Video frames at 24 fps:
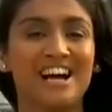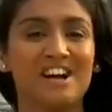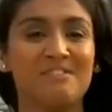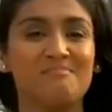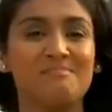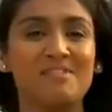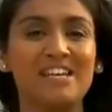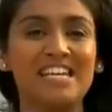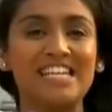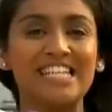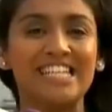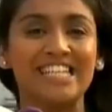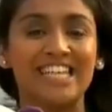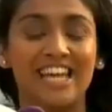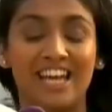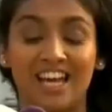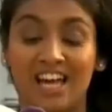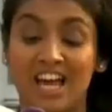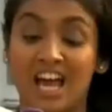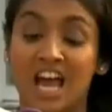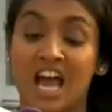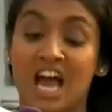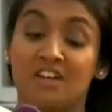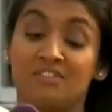I'm Nisha,
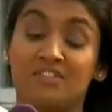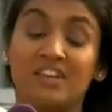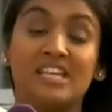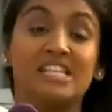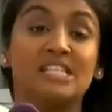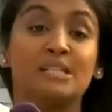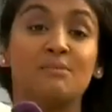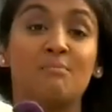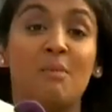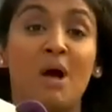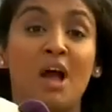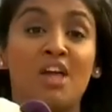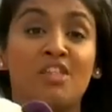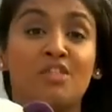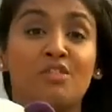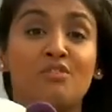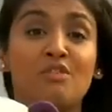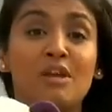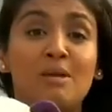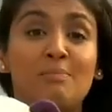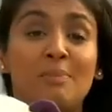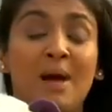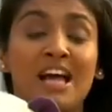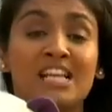and these are my
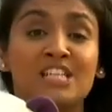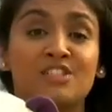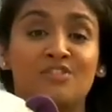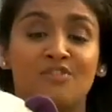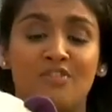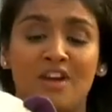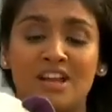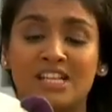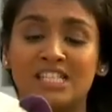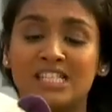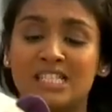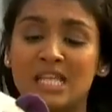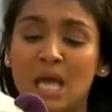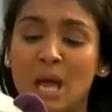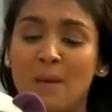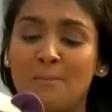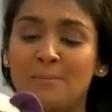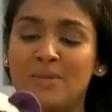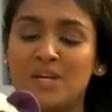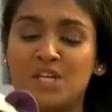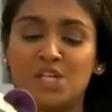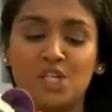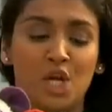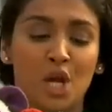three panda friends,
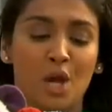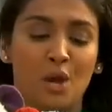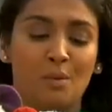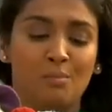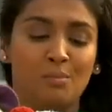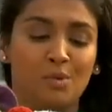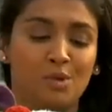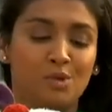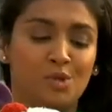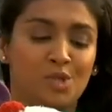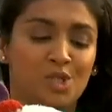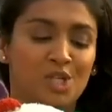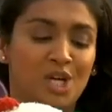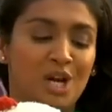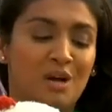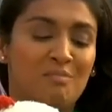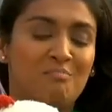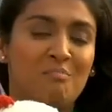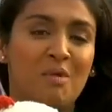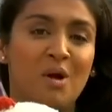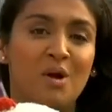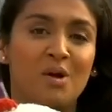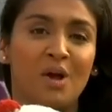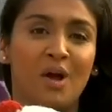Mish, Moosh
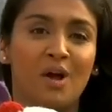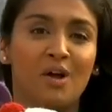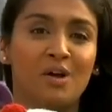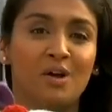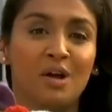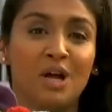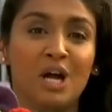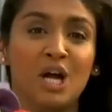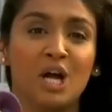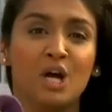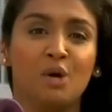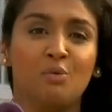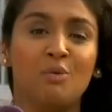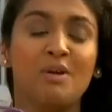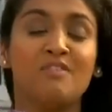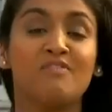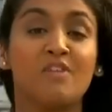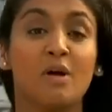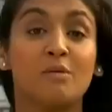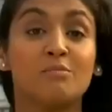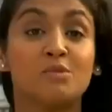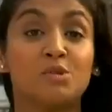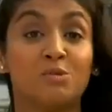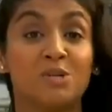and Mogo. We've
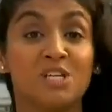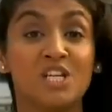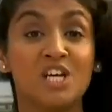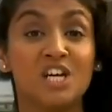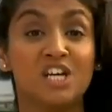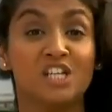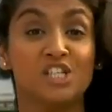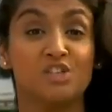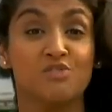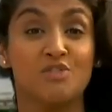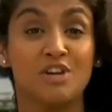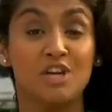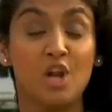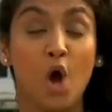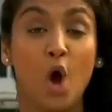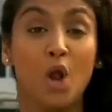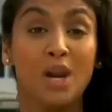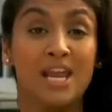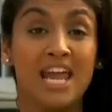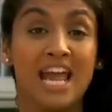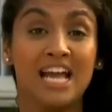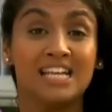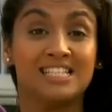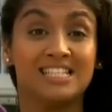come to a nursery in
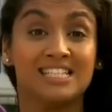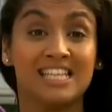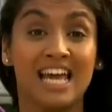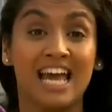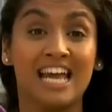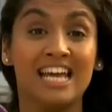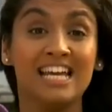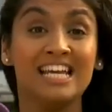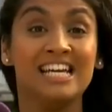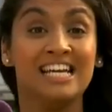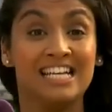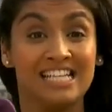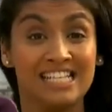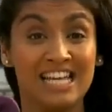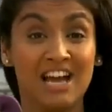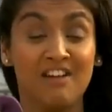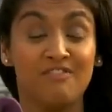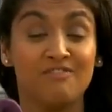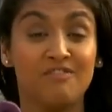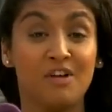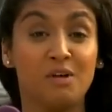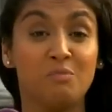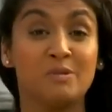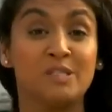Holyhead today to
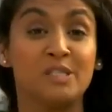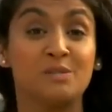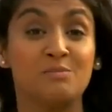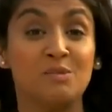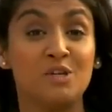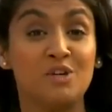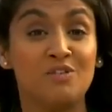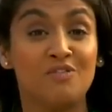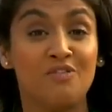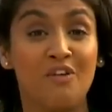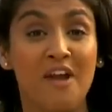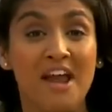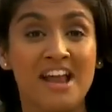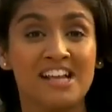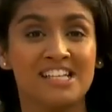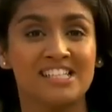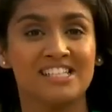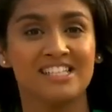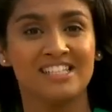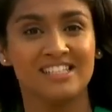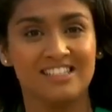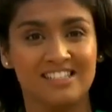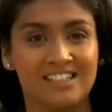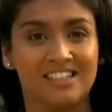have fun with some new
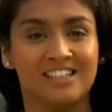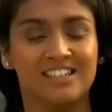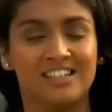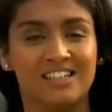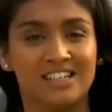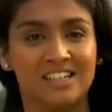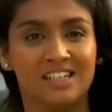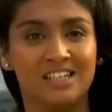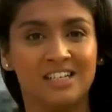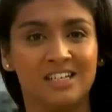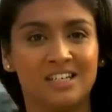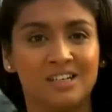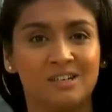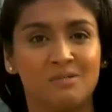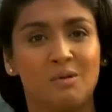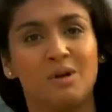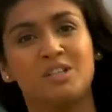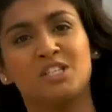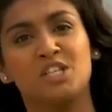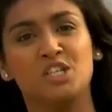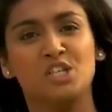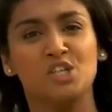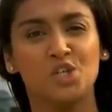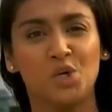friends. Why
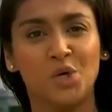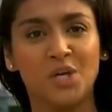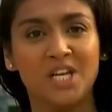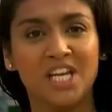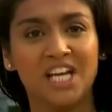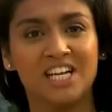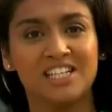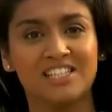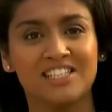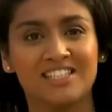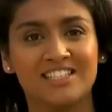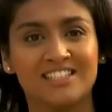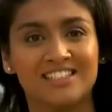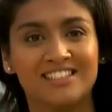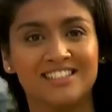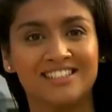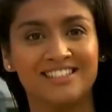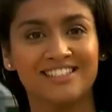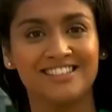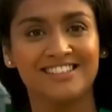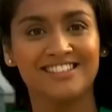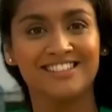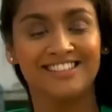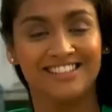don't you join us?
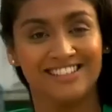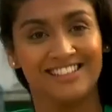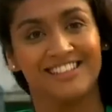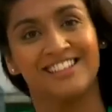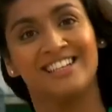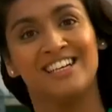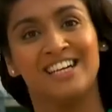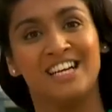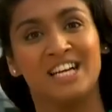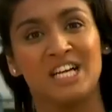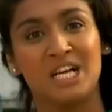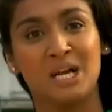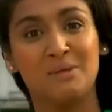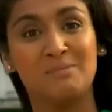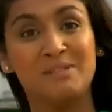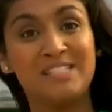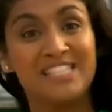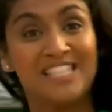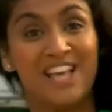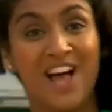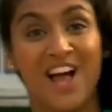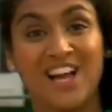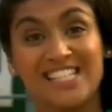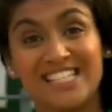Come
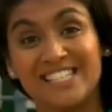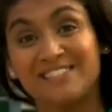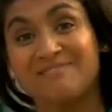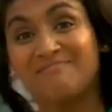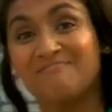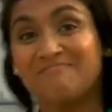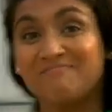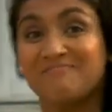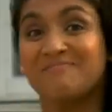inside.